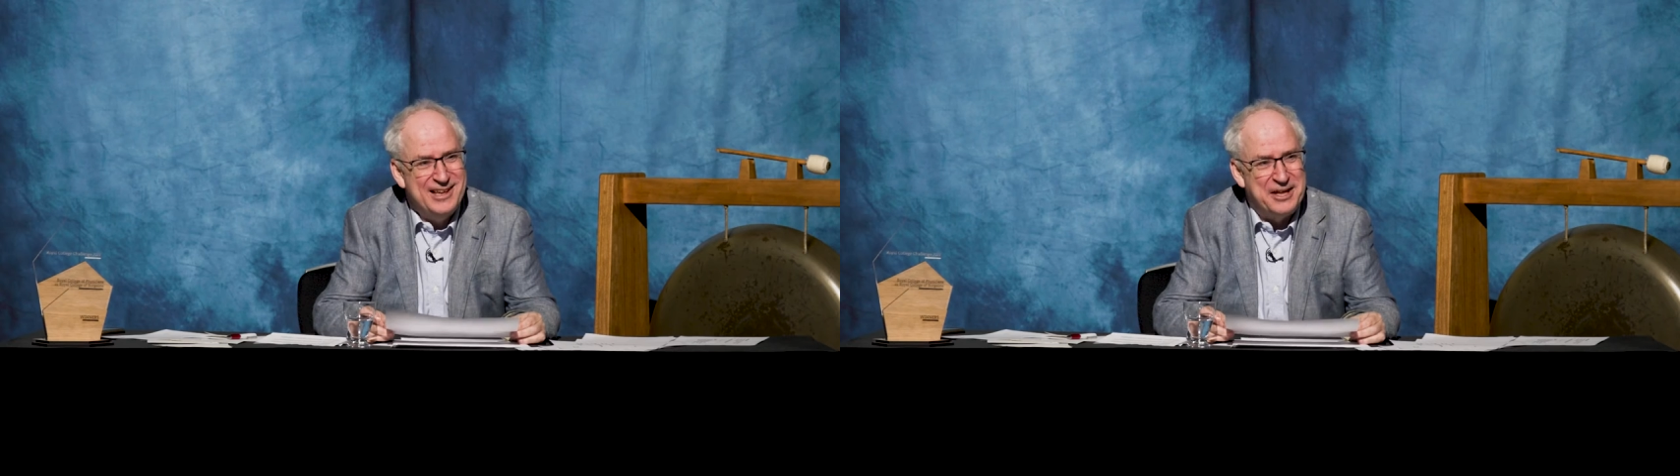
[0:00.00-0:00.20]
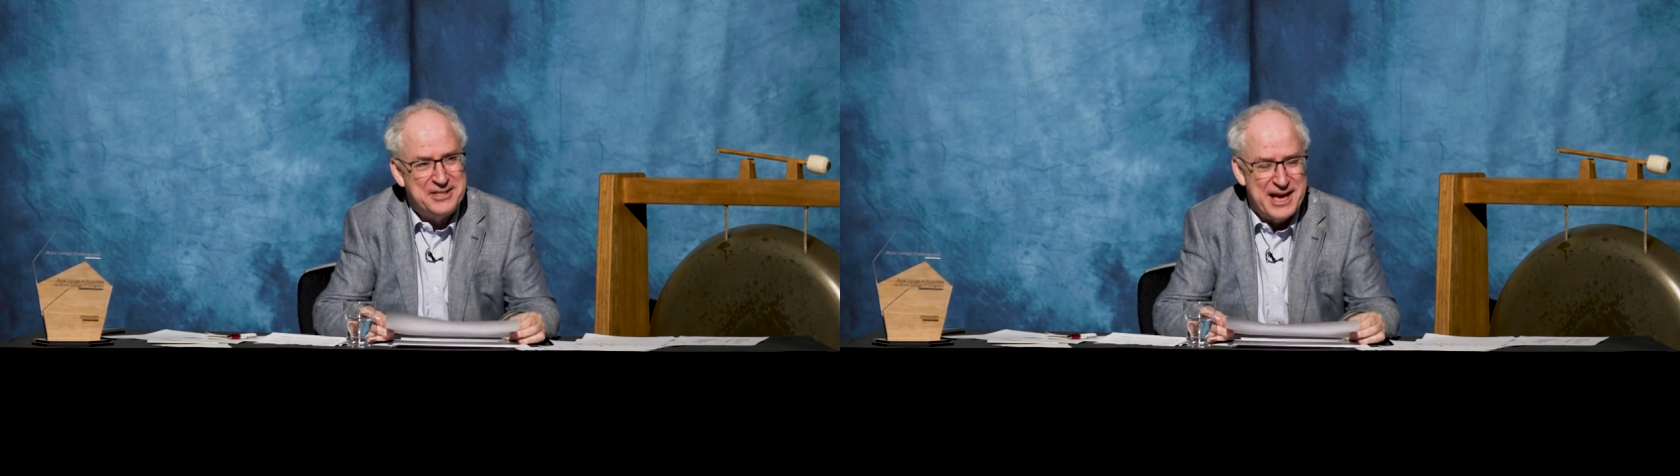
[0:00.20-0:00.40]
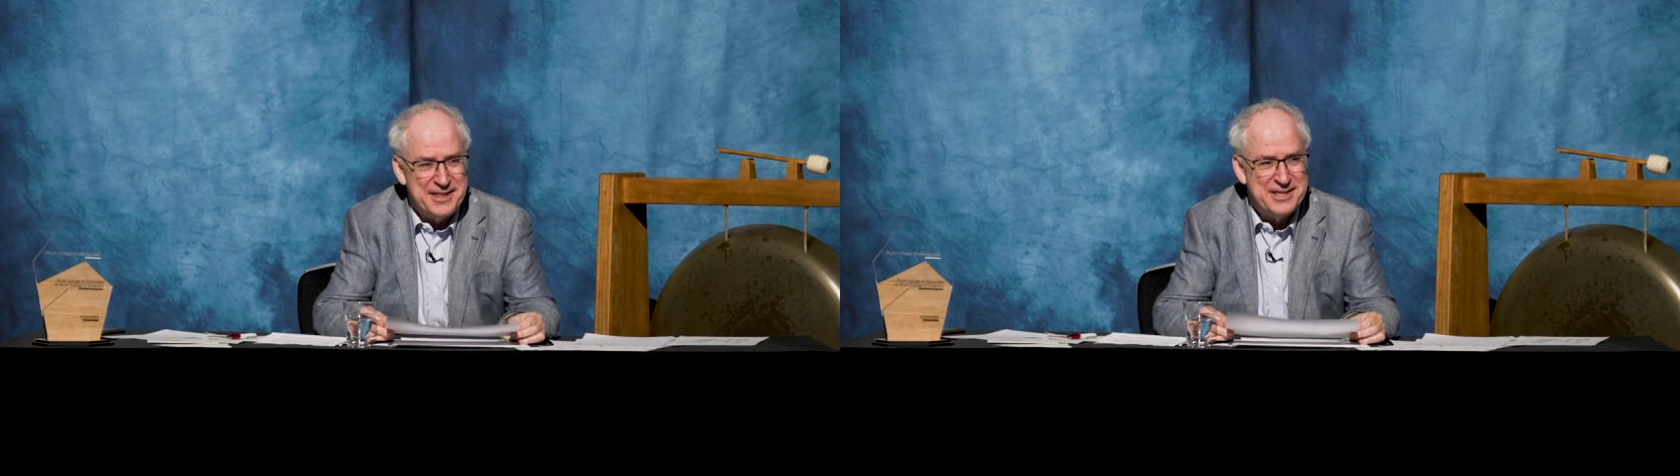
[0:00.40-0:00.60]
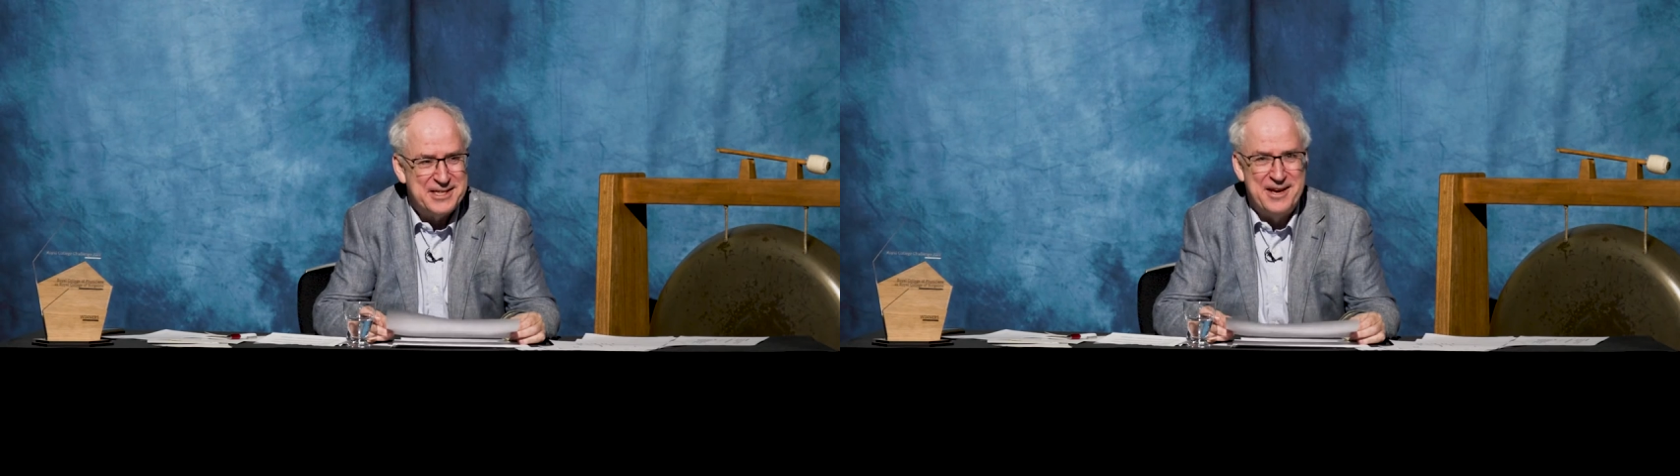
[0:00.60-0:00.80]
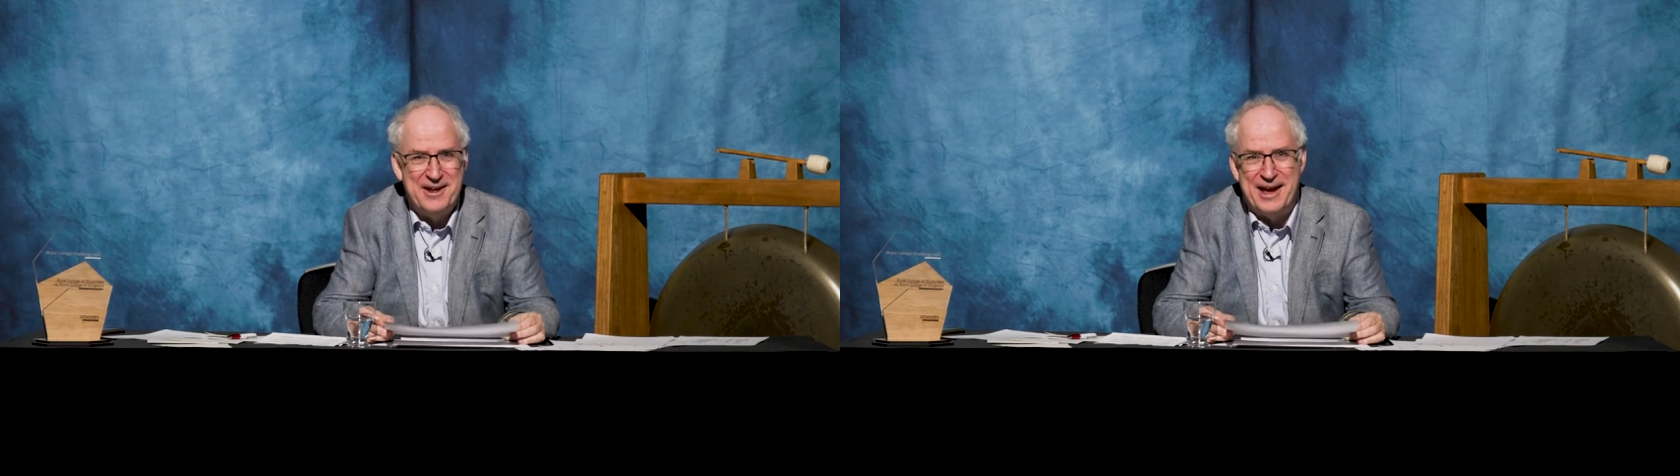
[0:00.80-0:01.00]
I'll take the yeah,
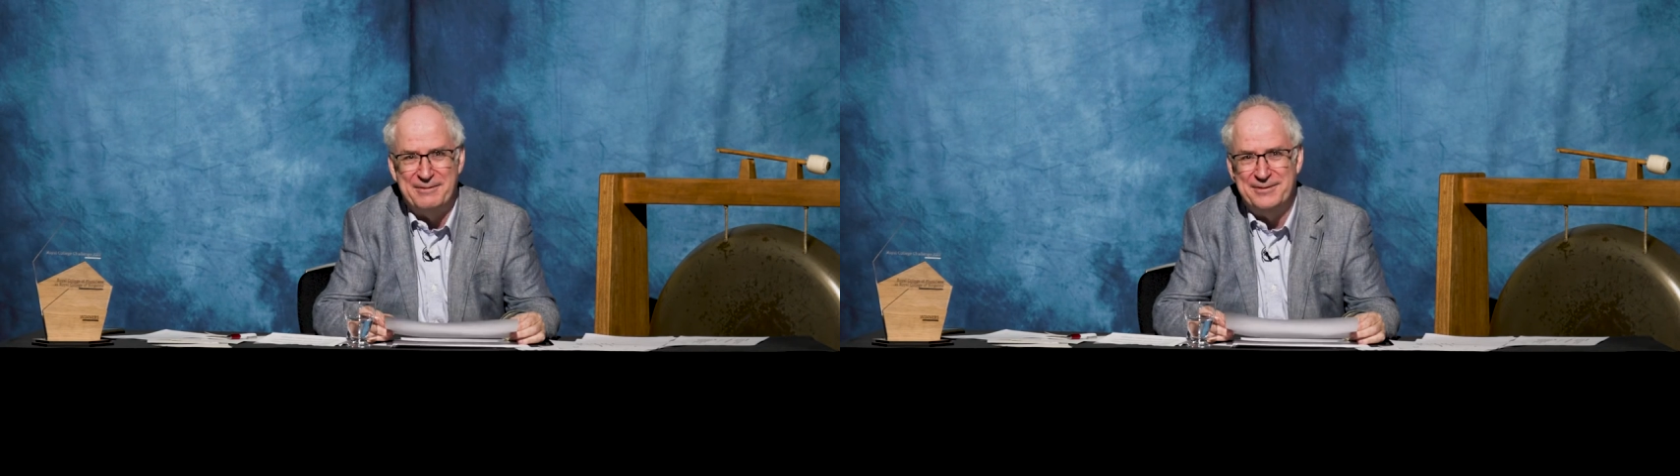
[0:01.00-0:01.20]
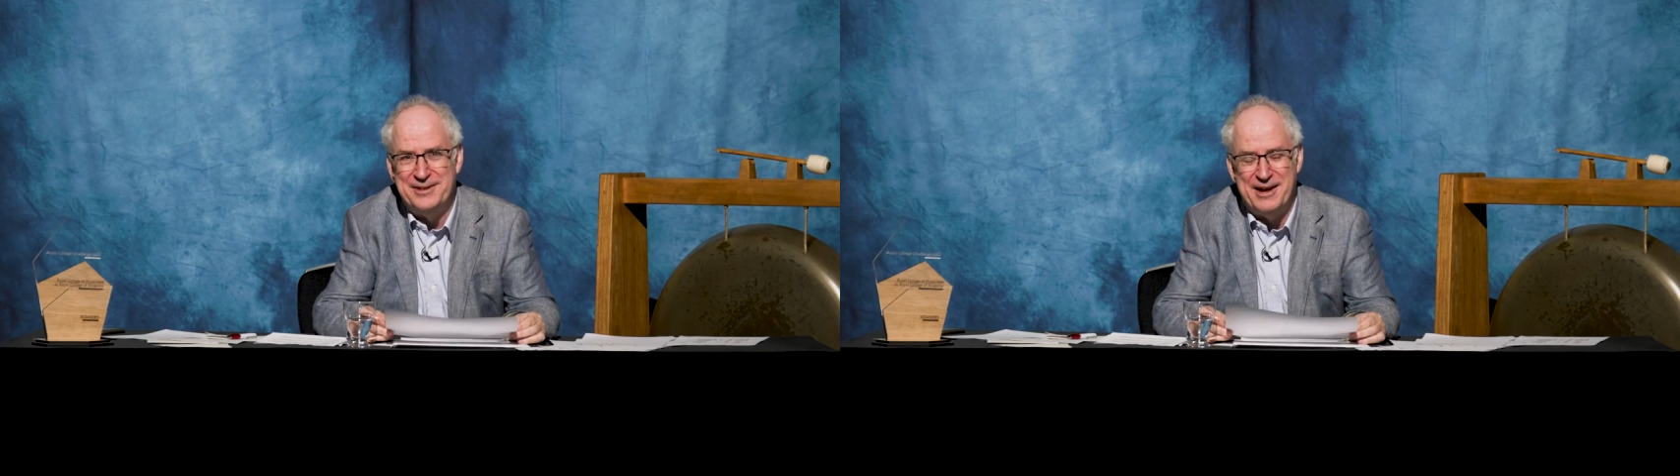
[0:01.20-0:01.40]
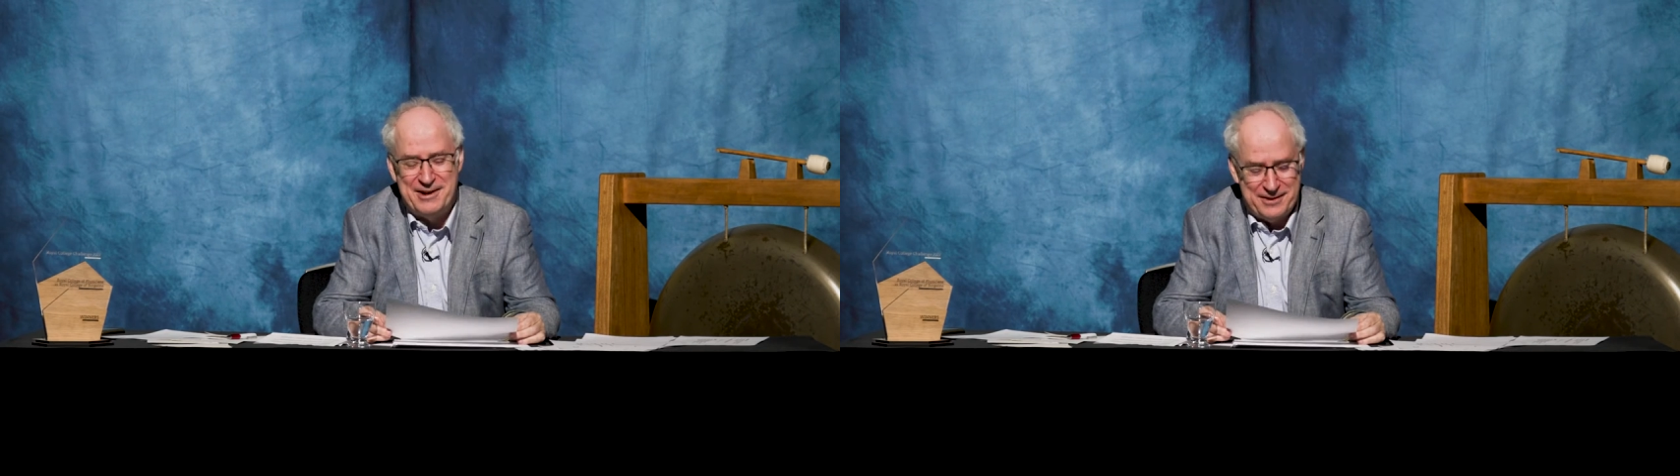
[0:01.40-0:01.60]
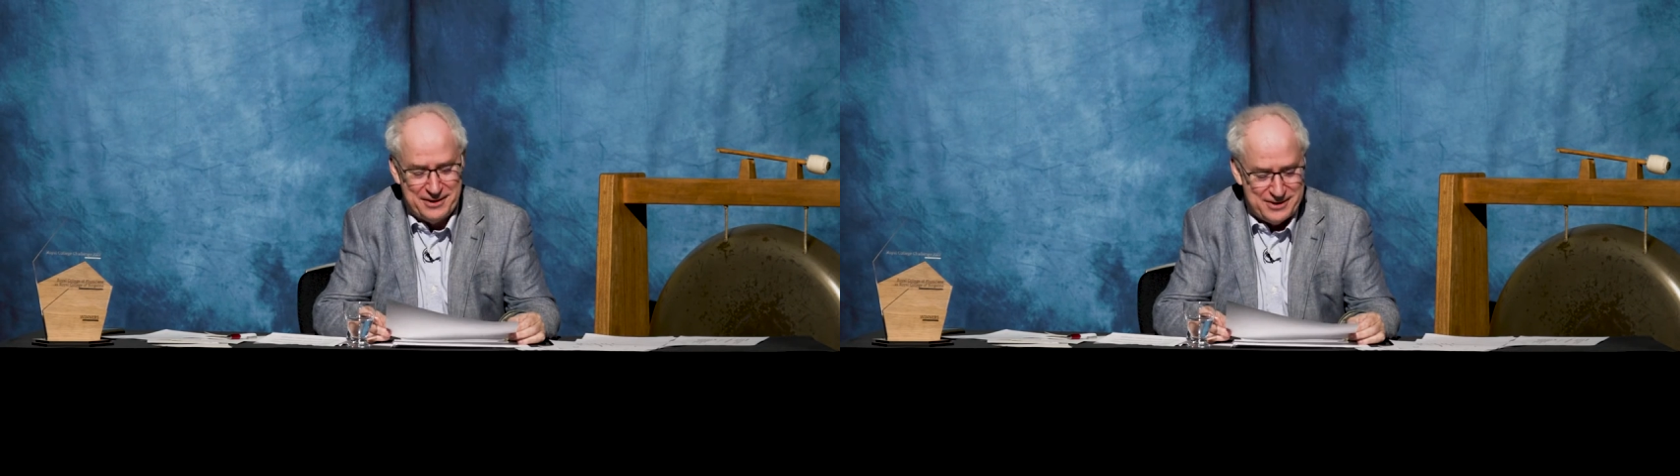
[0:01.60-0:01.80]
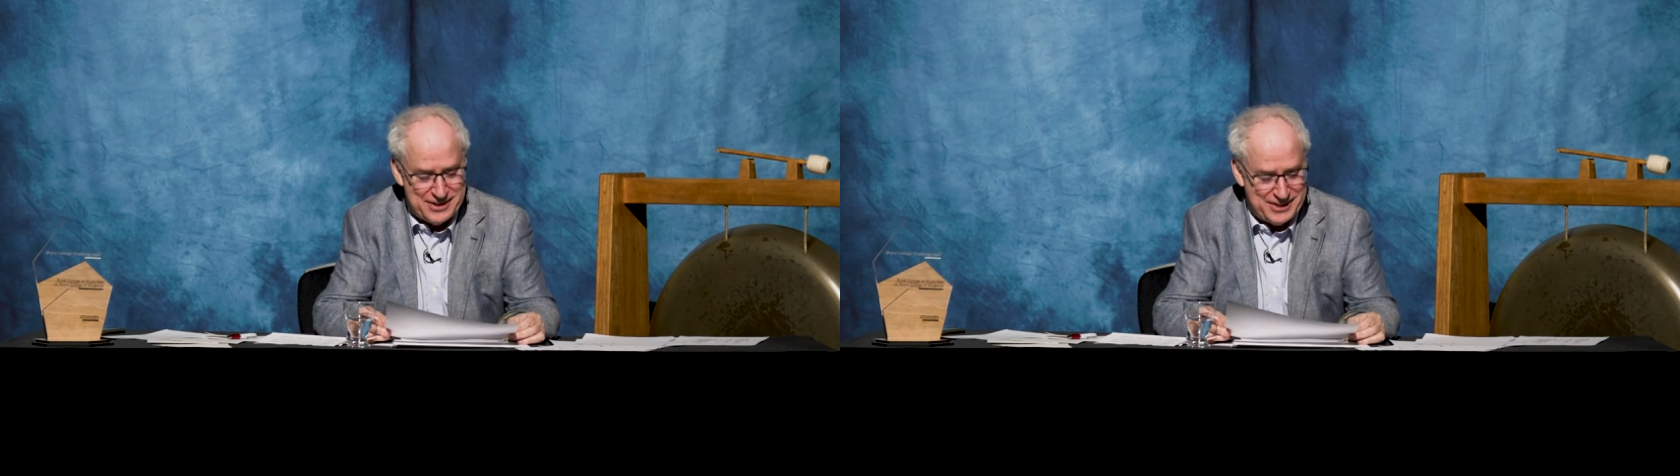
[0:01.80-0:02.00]
surname if you don't yeah. know
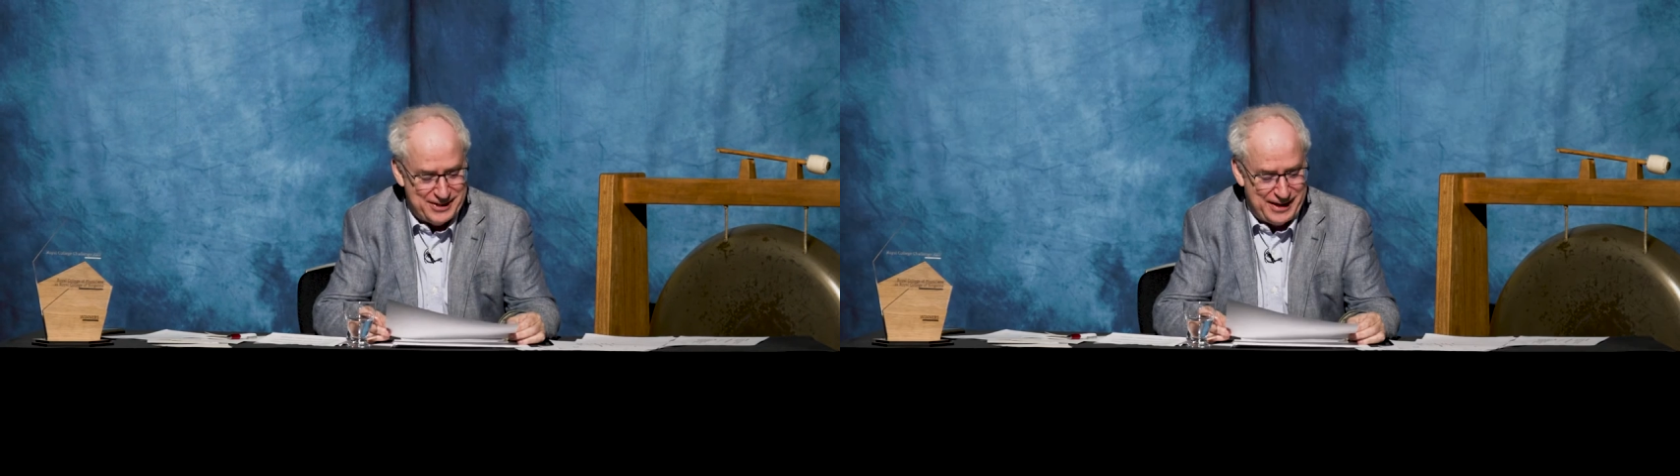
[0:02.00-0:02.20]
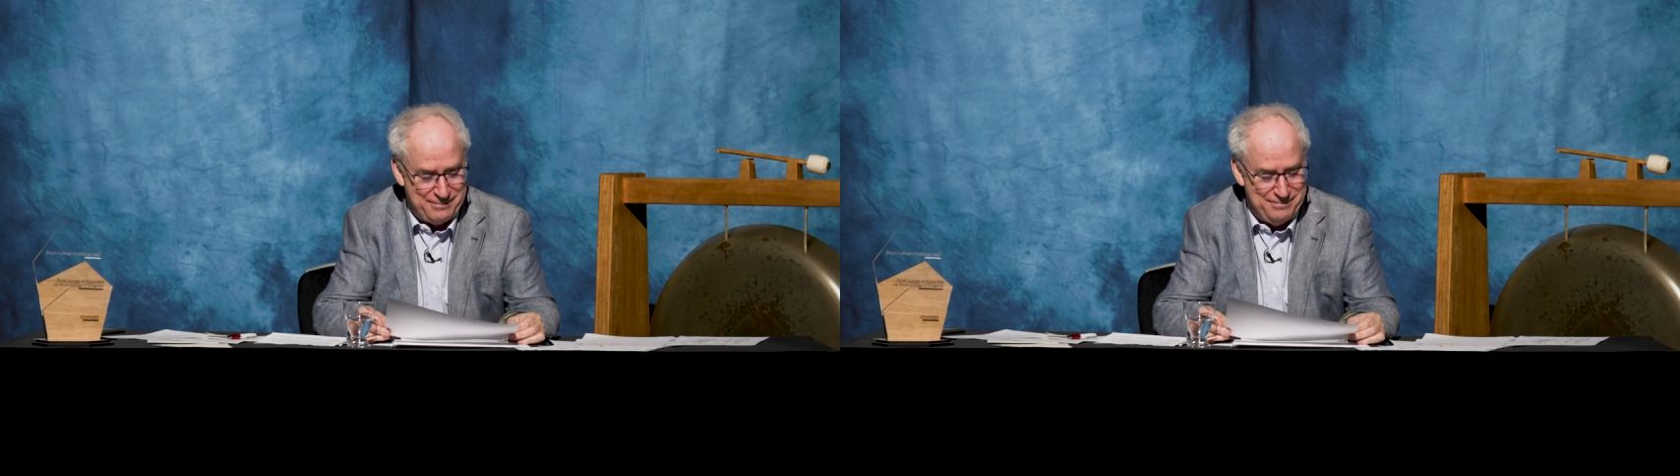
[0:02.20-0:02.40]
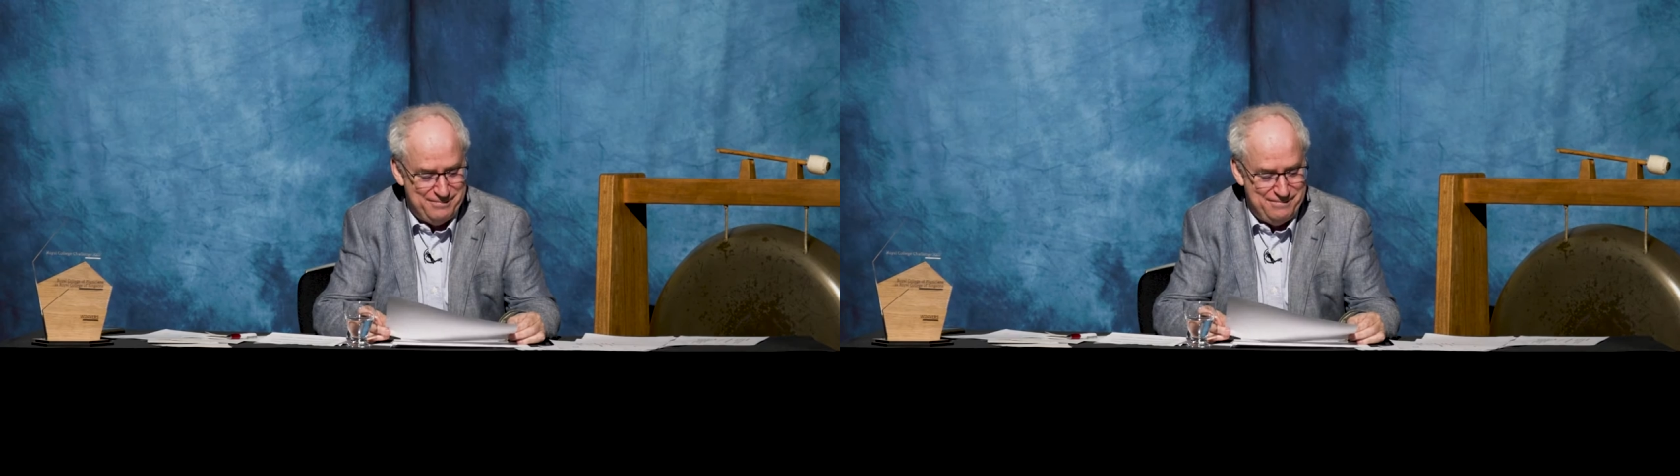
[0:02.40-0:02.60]
the Christian name.